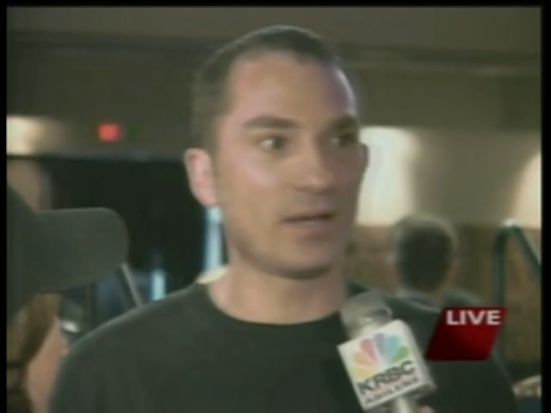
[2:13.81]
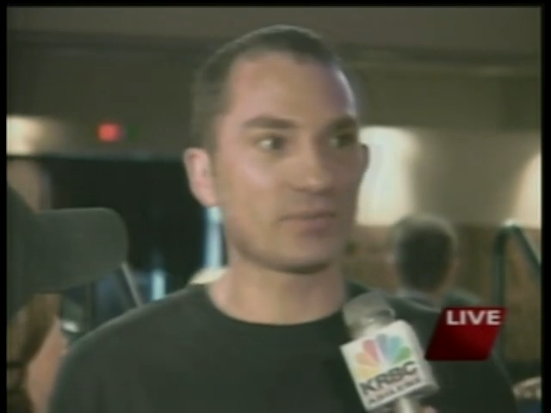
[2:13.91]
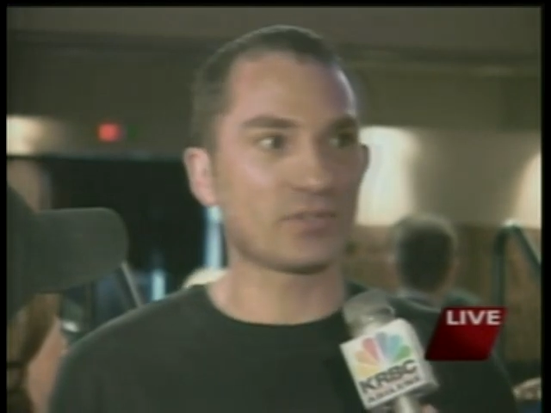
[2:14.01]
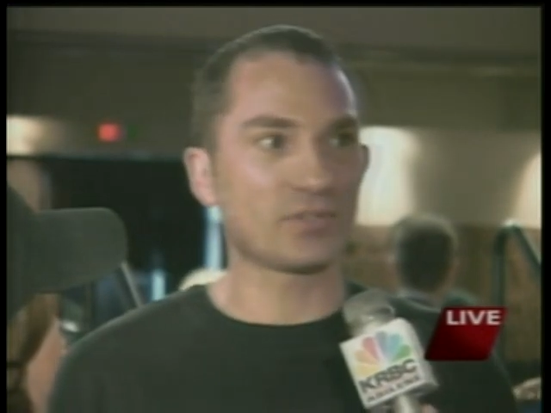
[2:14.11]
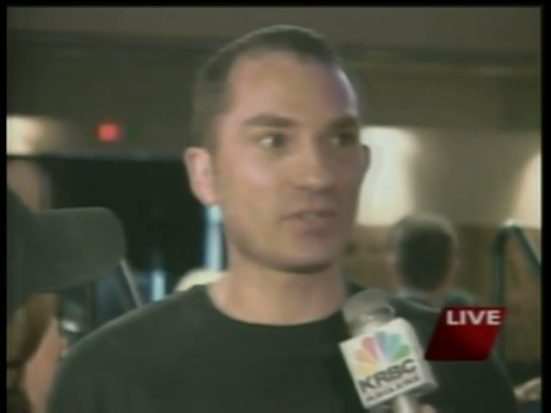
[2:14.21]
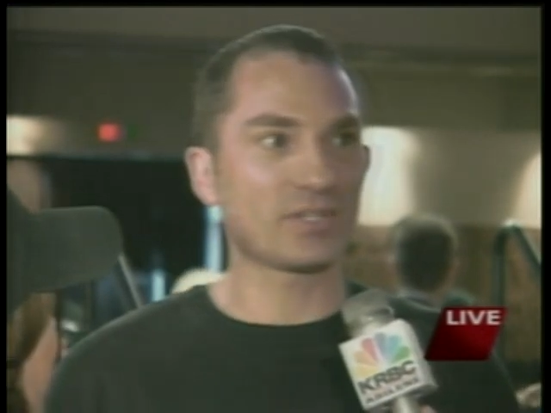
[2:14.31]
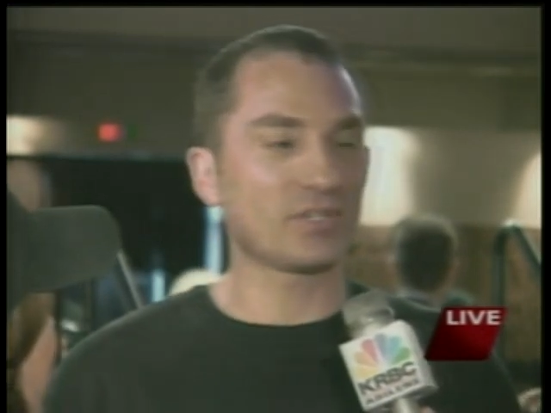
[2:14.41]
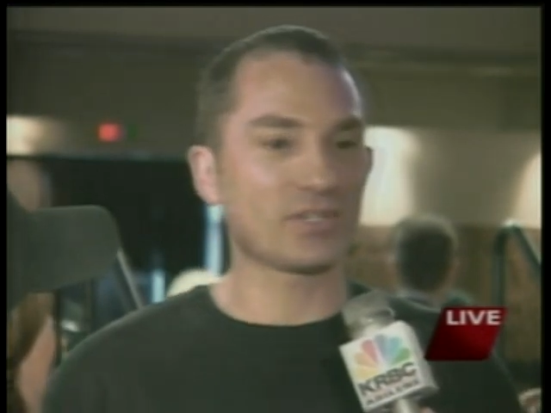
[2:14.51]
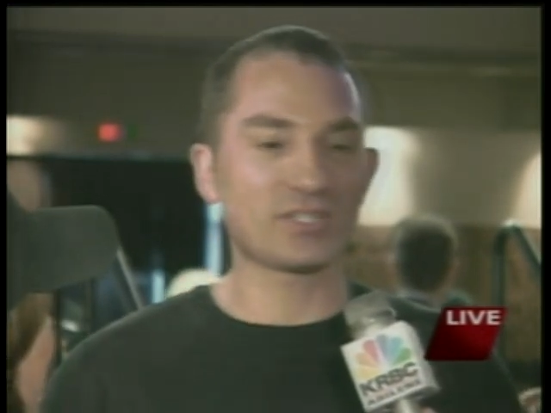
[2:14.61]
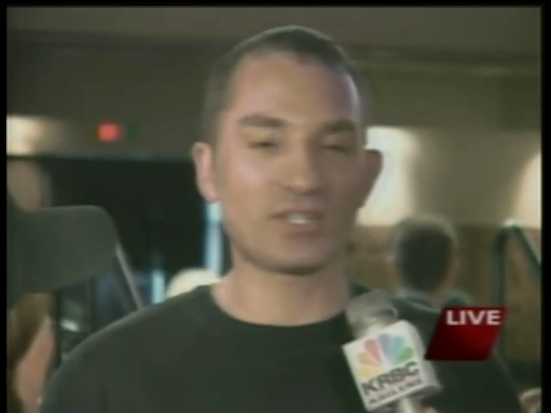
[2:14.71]
So you're
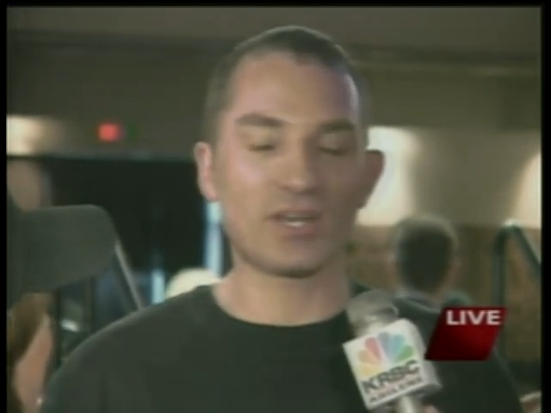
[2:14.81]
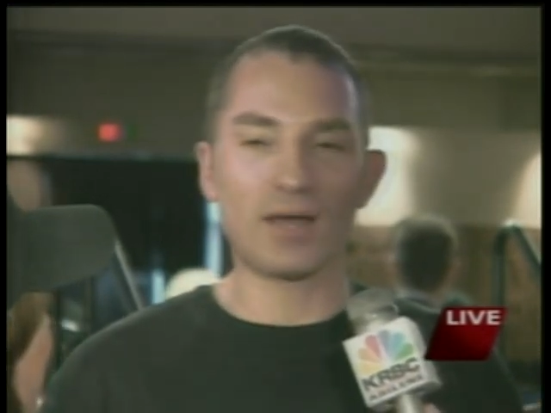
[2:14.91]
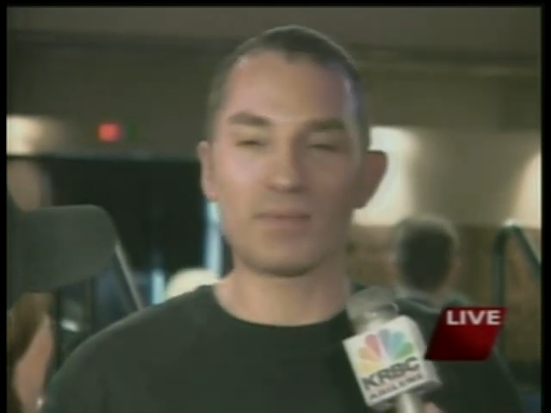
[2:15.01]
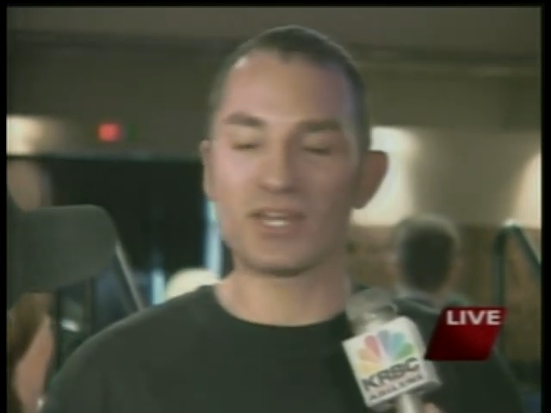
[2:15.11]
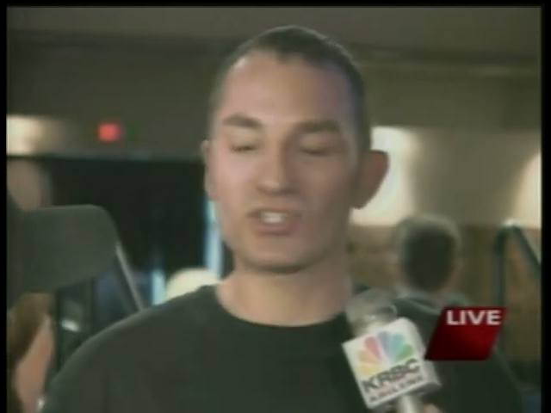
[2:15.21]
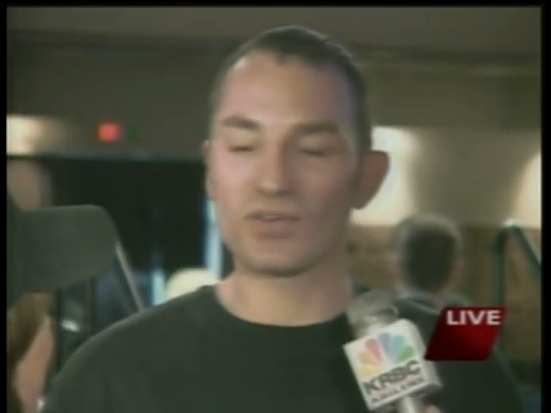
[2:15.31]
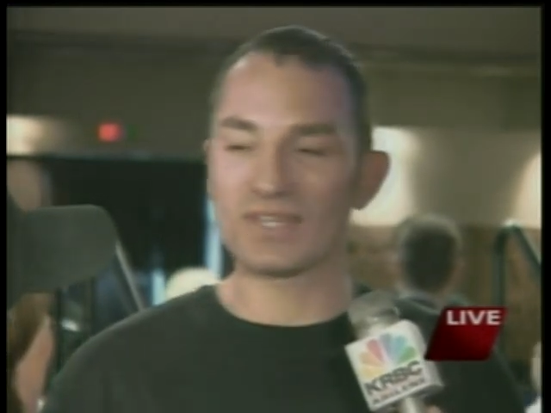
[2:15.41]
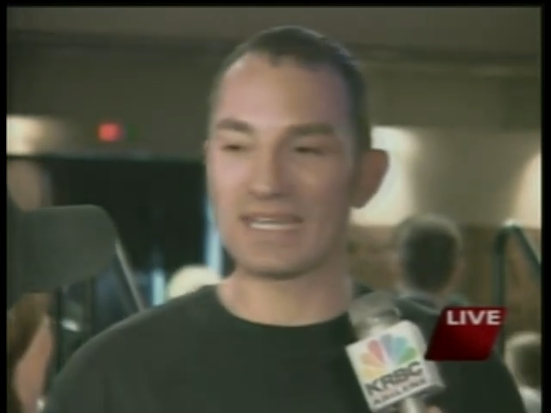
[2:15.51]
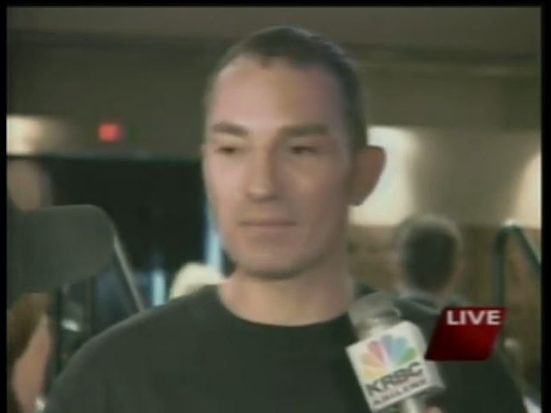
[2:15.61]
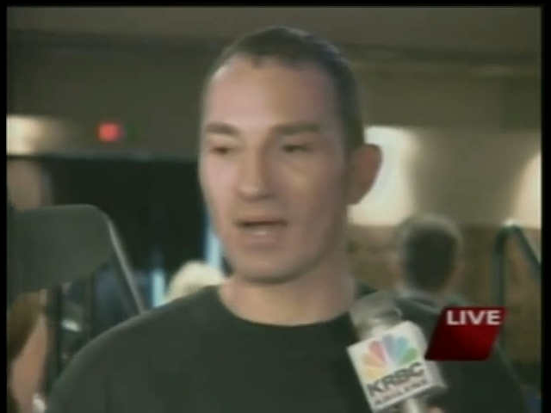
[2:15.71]
gonna see a combination of
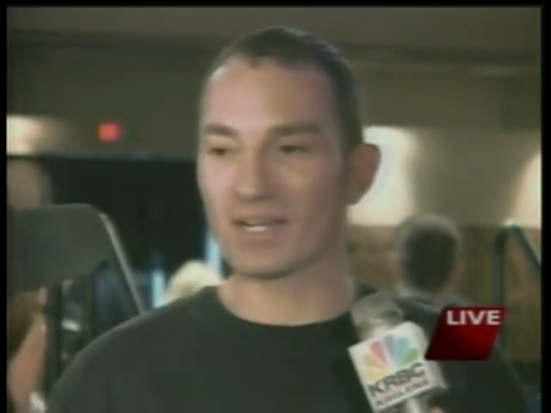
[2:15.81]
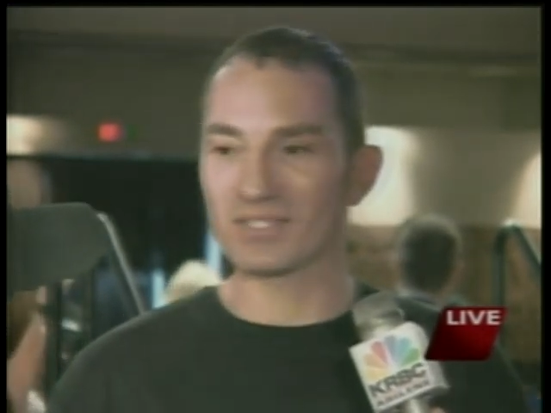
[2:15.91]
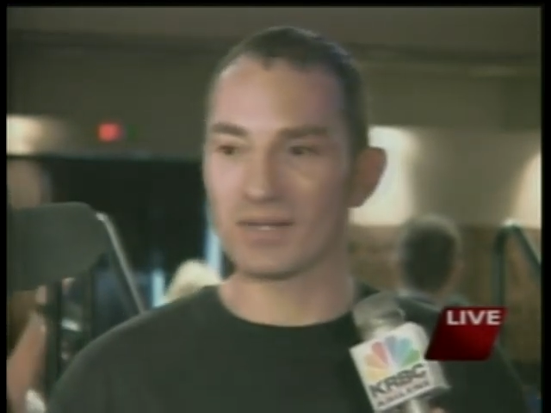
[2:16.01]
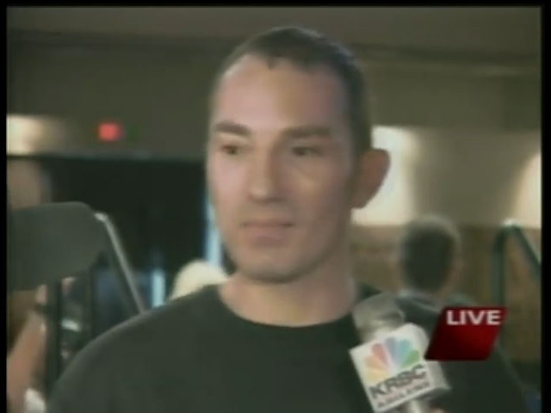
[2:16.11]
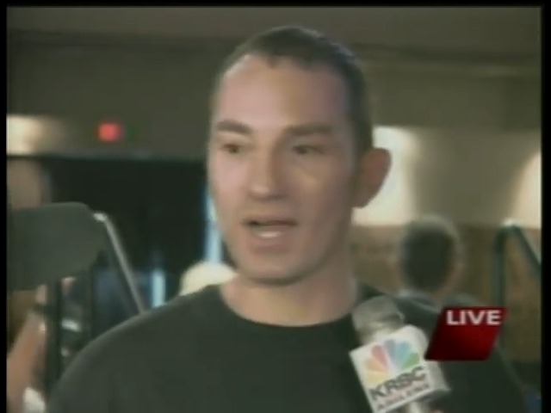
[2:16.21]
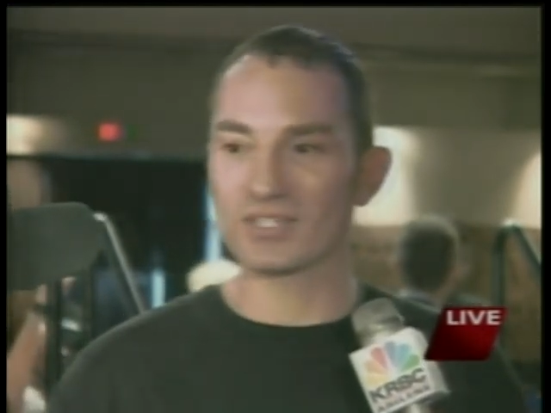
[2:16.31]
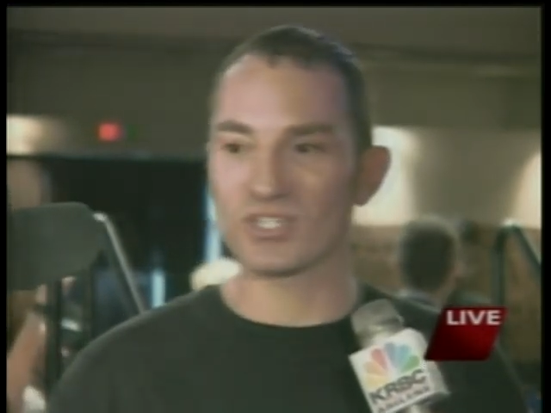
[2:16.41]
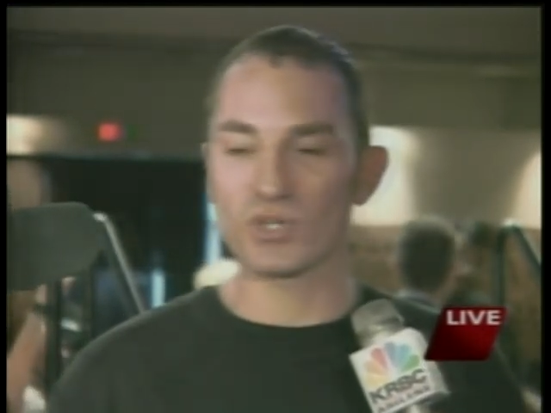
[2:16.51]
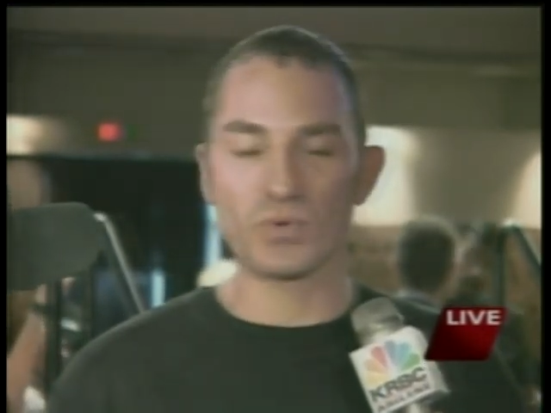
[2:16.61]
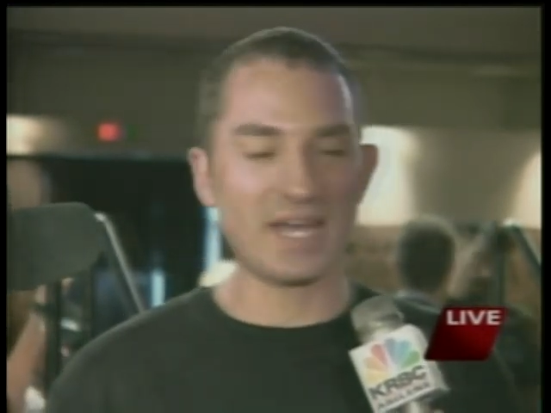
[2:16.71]
kickboxing,
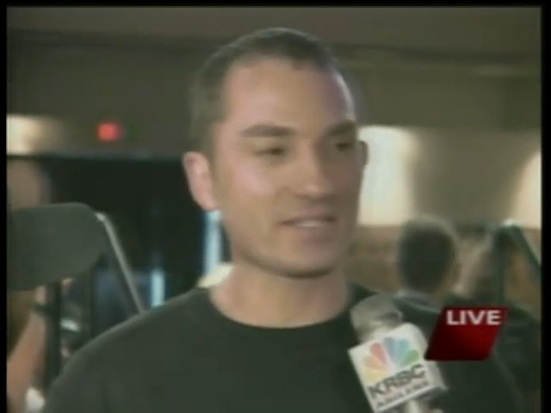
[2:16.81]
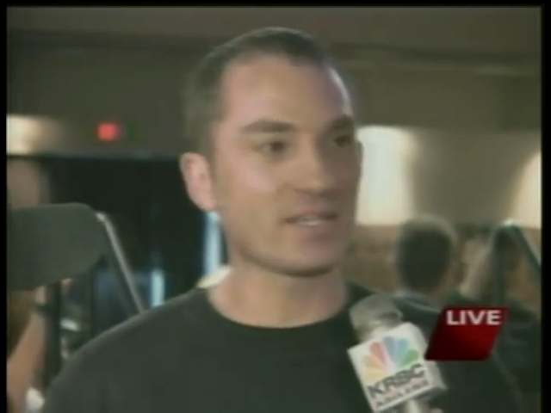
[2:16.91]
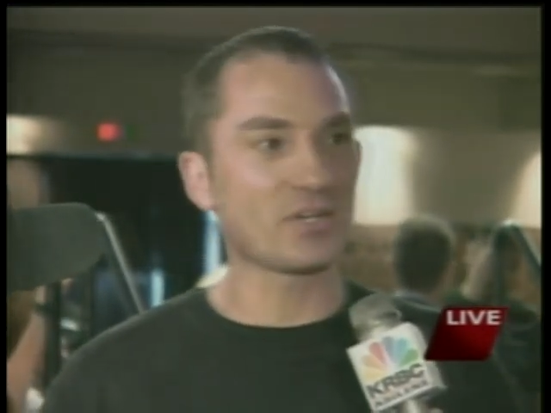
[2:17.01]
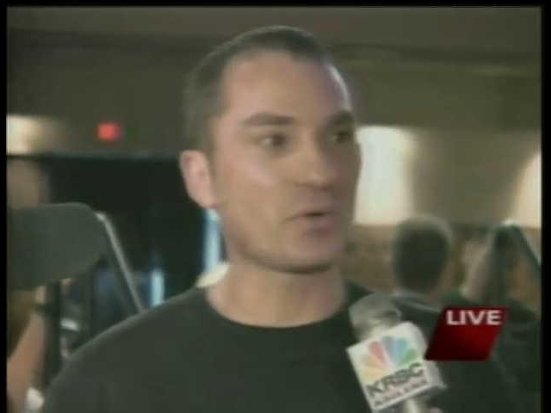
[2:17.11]
boxing, wrestling,